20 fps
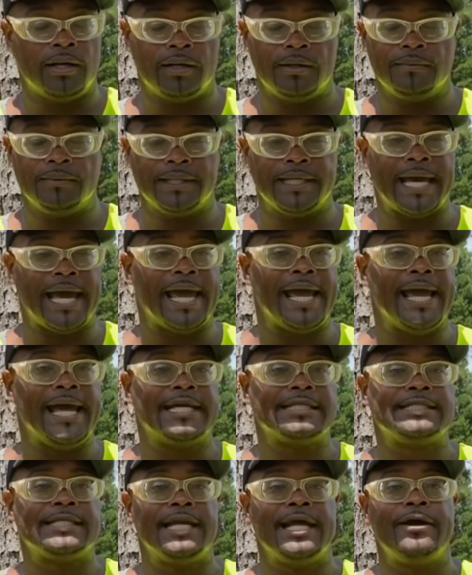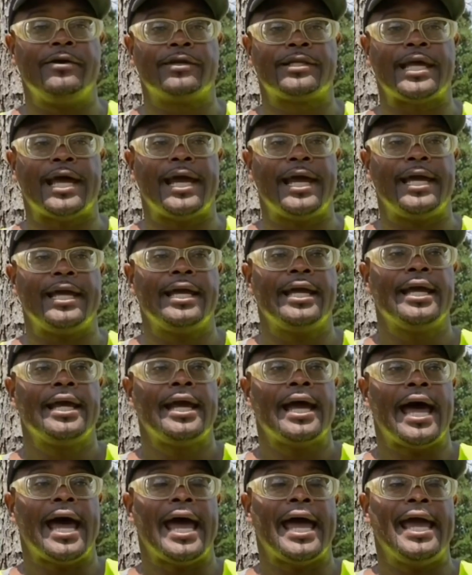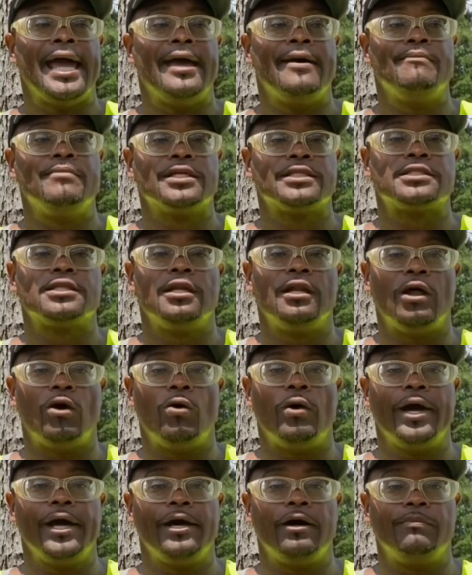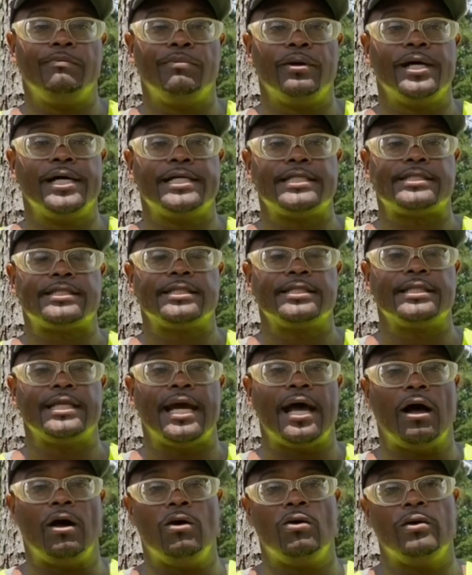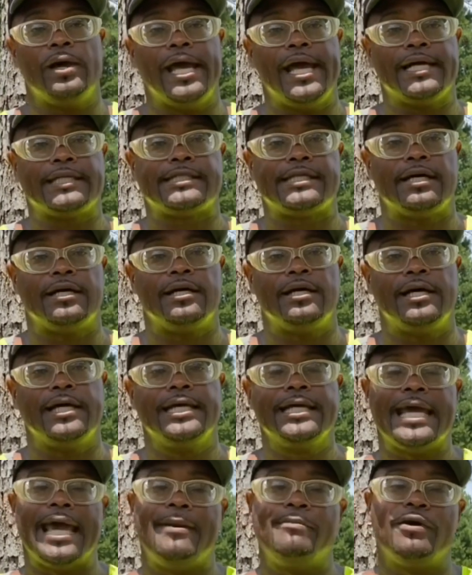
gas and everything. I had Mr. Lowell Butts that owned Exxon. He gave me a